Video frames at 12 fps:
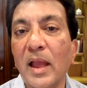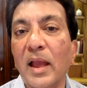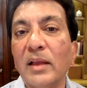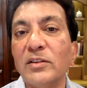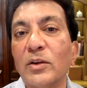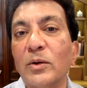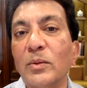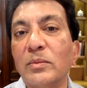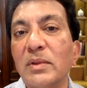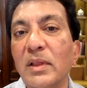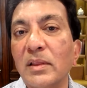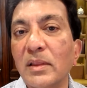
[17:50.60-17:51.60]
So
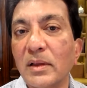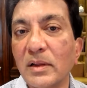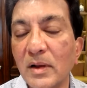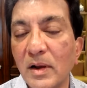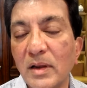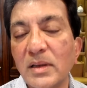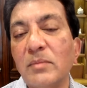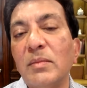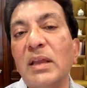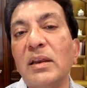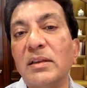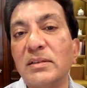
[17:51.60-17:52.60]
the
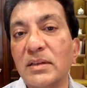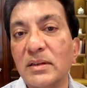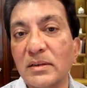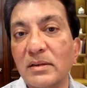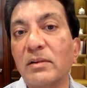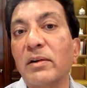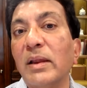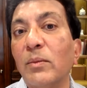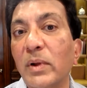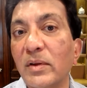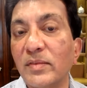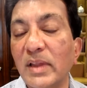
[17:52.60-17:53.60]
Cardiamin is a great way
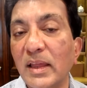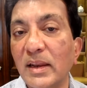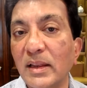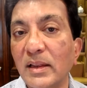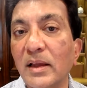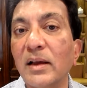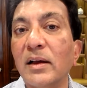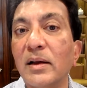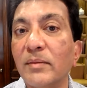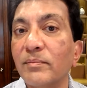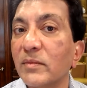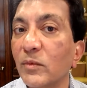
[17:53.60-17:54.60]
of getting
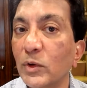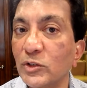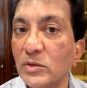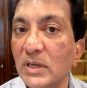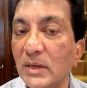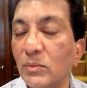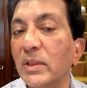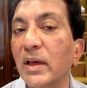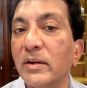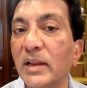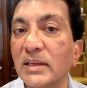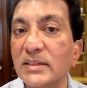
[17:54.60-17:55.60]
what you need without
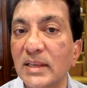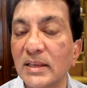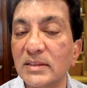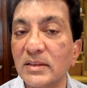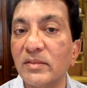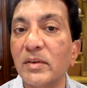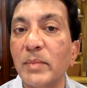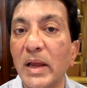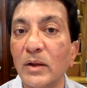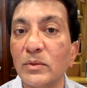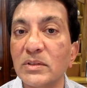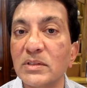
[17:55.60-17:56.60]
excessive
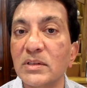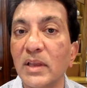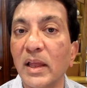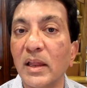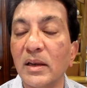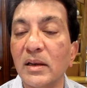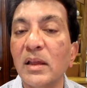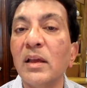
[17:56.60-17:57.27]
amounts, and